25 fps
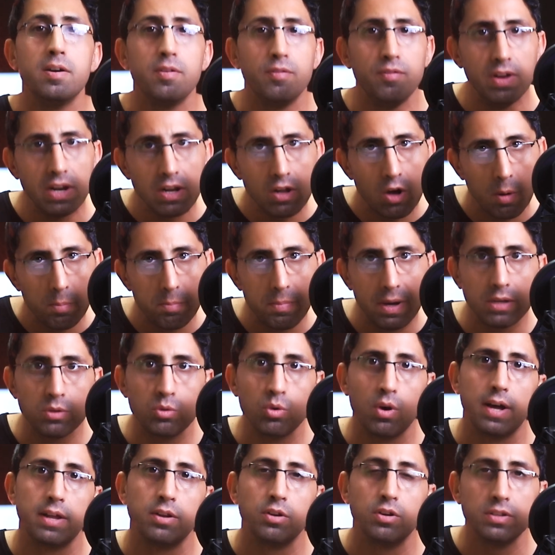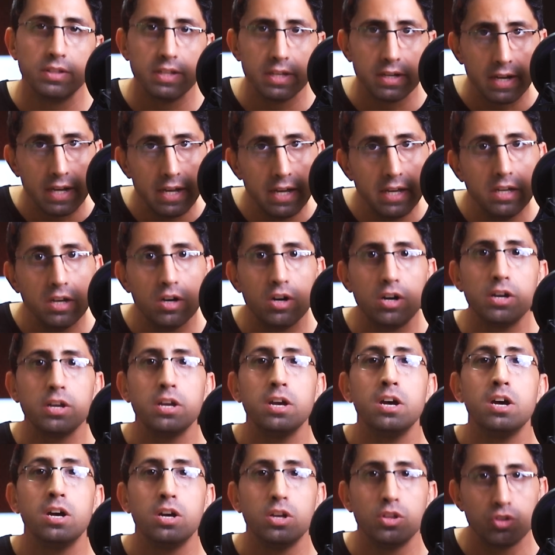Welcome back to another AI
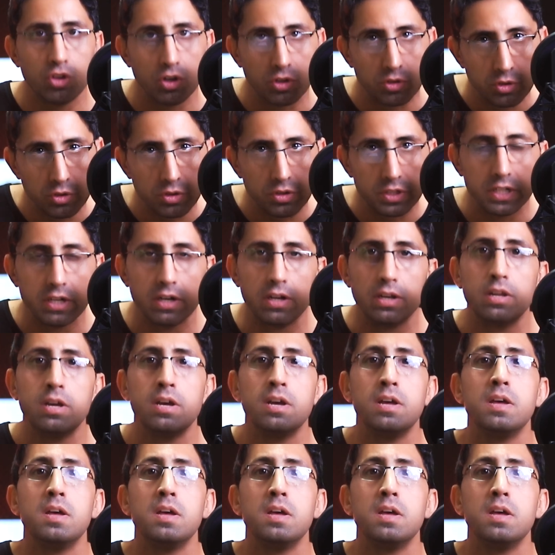tutorial.